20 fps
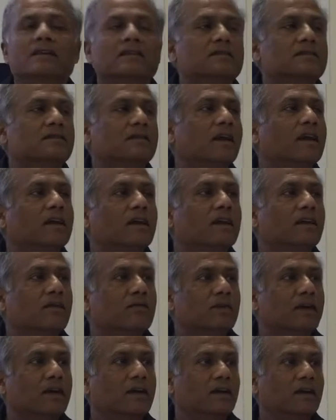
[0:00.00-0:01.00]
is taking
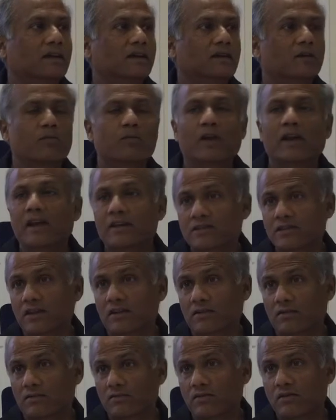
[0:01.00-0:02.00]
away the pleasure
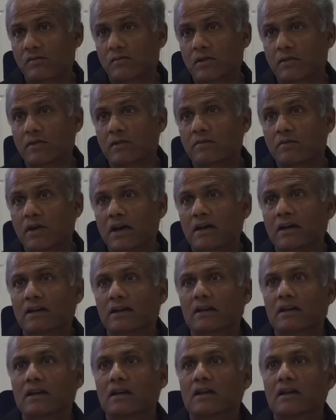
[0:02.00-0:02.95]
from our mind.